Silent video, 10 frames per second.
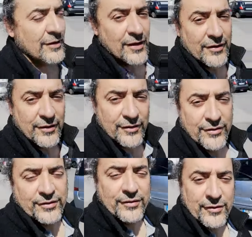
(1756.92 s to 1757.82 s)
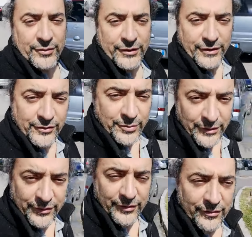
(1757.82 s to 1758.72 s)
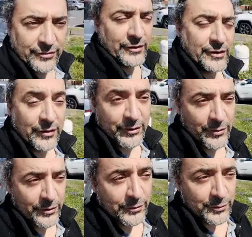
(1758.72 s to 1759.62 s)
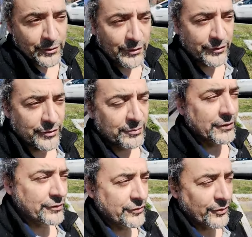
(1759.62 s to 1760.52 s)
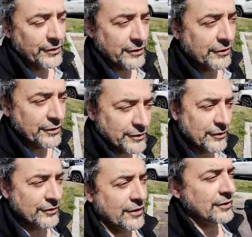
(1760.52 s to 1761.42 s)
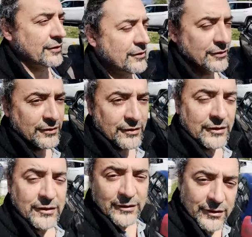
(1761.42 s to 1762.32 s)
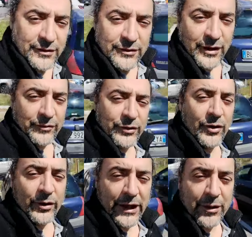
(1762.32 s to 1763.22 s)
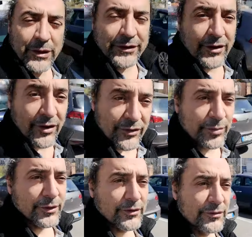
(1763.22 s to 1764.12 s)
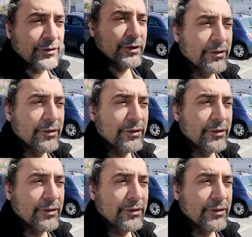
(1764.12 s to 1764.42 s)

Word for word: Yeah, these these are really expensive everywhere in the world. And so in Italy, you gotta you have to go get them at the hospital.